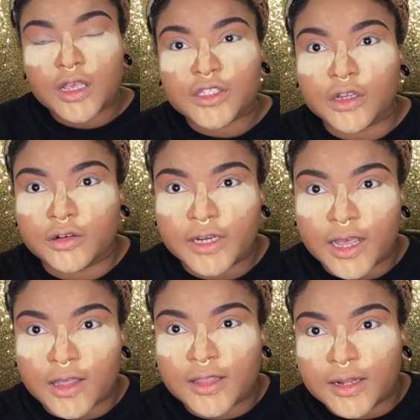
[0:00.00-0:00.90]
So
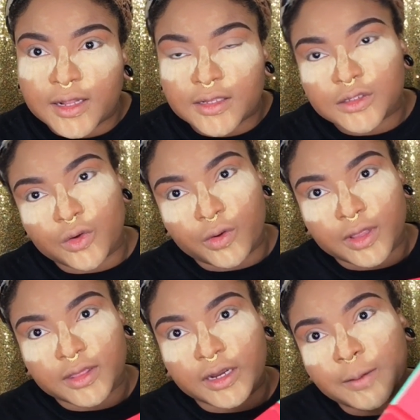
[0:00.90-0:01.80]
now that that's on
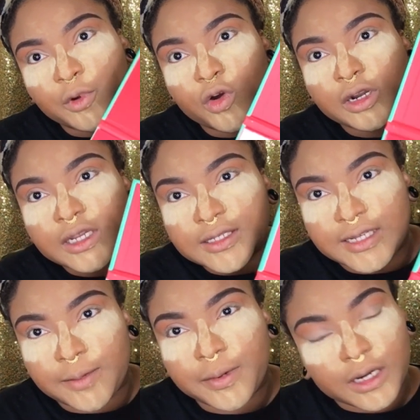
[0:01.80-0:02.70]
there, I'm going to
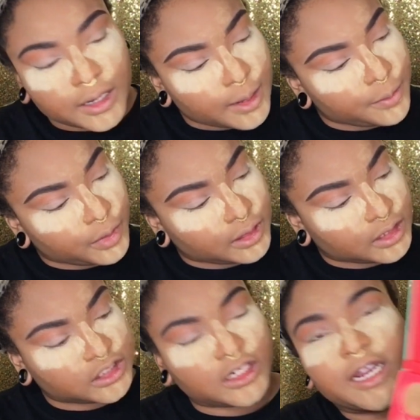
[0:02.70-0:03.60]
deepen it up with
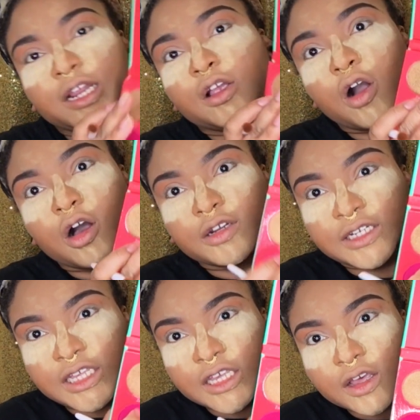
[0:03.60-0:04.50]
this shade called
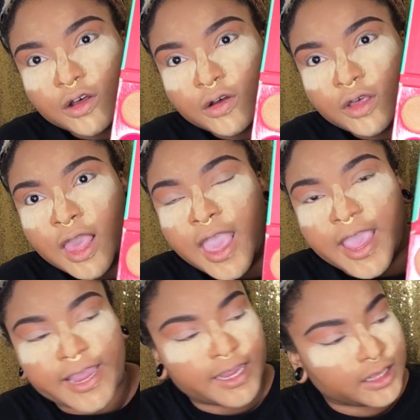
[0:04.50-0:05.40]
Neo,
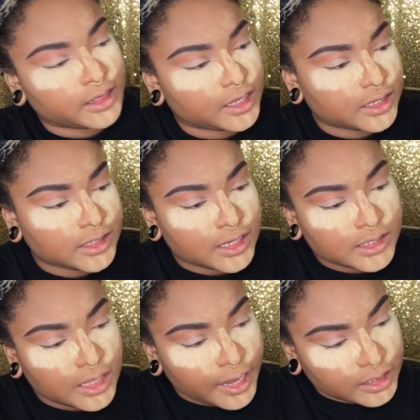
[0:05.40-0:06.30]
and this is
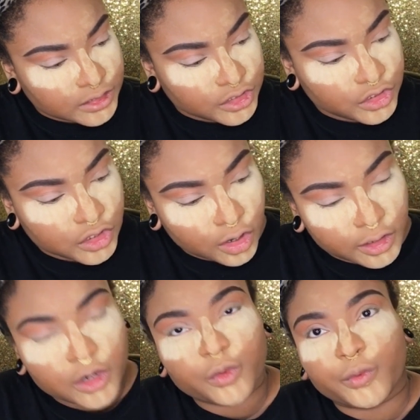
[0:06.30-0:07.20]
like a
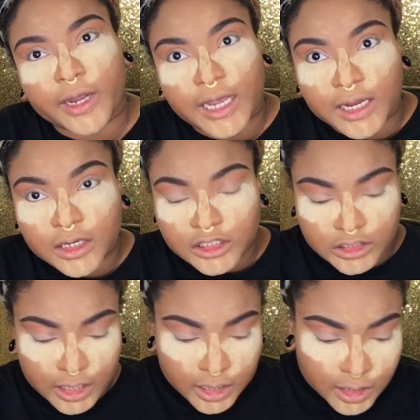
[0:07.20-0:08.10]
dark red
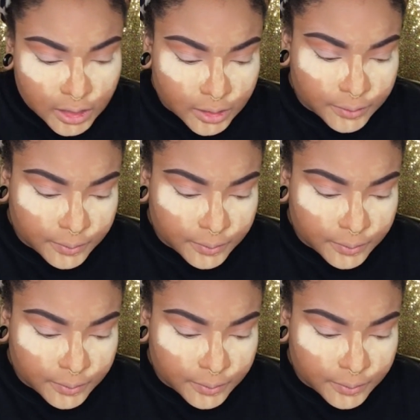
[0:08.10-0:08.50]
shade.